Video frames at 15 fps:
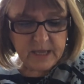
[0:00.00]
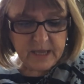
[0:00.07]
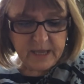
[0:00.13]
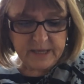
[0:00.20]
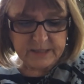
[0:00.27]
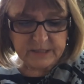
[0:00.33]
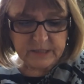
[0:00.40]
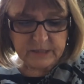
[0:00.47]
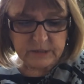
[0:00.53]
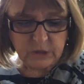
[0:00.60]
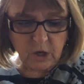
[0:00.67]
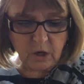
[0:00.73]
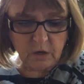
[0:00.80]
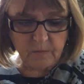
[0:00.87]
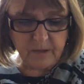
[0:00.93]
he's going to
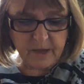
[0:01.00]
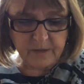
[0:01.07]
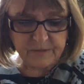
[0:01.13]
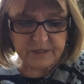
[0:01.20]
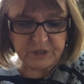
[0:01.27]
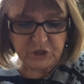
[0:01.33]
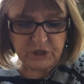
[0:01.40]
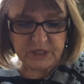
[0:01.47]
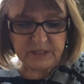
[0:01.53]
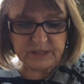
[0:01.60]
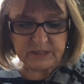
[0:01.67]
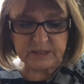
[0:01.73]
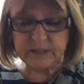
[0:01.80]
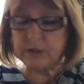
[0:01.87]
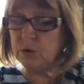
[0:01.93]
talk about that
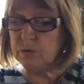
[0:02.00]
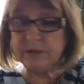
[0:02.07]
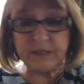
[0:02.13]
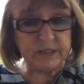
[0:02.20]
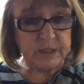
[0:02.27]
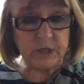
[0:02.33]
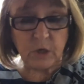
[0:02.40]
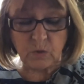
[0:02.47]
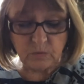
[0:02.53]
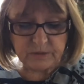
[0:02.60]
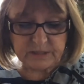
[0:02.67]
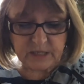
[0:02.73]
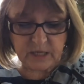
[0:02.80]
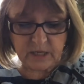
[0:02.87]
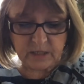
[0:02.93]
Jesus, who did no
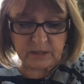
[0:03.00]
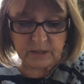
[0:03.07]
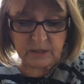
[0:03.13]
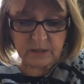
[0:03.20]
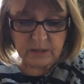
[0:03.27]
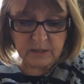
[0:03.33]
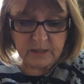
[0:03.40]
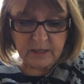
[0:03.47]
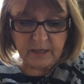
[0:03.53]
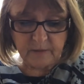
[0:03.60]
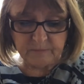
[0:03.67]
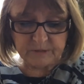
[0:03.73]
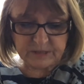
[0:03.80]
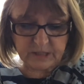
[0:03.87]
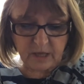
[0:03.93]
sin
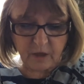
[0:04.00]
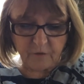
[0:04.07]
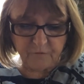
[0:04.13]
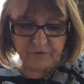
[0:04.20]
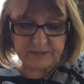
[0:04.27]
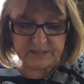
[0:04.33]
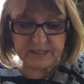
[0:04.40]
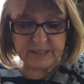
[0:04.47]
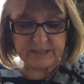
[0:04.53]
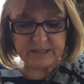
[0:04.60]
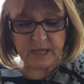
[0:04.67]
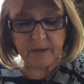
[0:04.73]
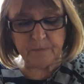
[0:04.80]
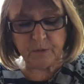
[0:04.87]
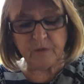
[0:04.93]
himself, is the
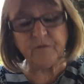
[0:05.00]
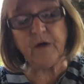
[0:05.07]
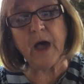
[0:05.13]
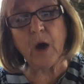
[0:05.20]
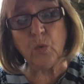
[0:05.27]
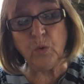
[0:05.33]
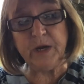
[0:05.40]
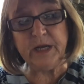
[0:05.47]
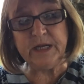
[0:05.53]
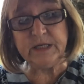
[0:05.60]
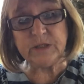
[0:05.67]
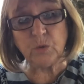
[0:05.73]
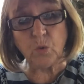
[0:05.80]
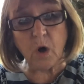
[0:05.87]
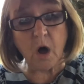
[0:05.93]
example of how we need
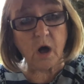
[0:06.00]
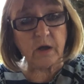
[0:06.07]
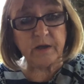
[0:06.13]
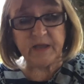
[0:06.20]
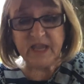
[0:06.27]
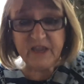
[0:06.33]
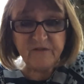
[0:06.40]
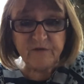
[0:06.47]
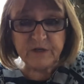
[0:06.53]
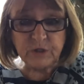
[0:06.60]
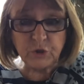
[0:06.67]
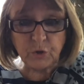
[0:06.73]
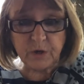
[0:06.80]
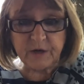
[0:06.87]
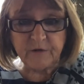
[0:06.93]
to walk, even
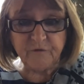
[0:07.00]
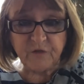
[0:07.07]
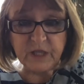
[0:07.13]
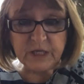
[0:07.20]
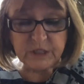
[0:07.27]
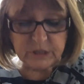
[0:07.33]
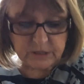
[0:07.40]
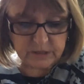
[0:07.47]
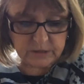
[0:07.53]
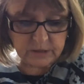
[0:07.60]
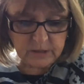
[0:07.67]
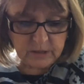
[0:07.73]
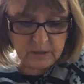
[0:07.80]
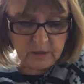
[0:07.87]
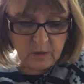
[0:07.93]
during affliction,
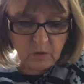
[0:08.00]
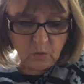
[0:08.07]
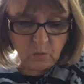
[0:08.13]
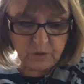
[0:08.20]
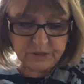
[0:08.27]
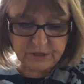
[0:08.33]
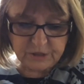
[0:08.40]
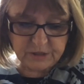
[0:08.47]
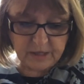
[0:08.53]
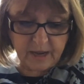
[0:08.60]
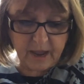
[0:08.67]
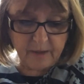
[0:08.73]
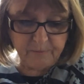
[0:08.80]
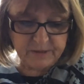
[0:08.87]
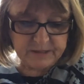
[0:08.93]
which
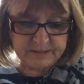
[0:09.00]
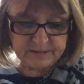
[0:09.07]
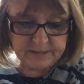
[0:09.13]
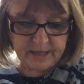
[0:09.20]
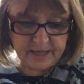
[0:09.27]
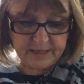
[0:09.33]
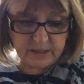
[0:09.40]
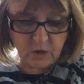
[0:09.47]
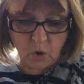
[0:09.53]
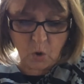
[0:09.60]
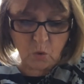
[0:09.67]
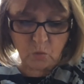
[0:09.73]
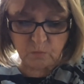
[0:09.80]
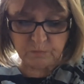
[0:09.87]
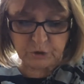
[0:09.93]
happens at
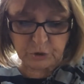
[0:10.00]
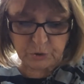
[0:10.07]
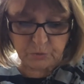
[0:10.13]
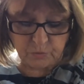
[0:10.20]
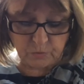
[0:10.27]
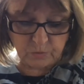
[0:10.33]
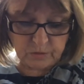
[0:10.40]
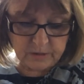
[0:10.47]
home too,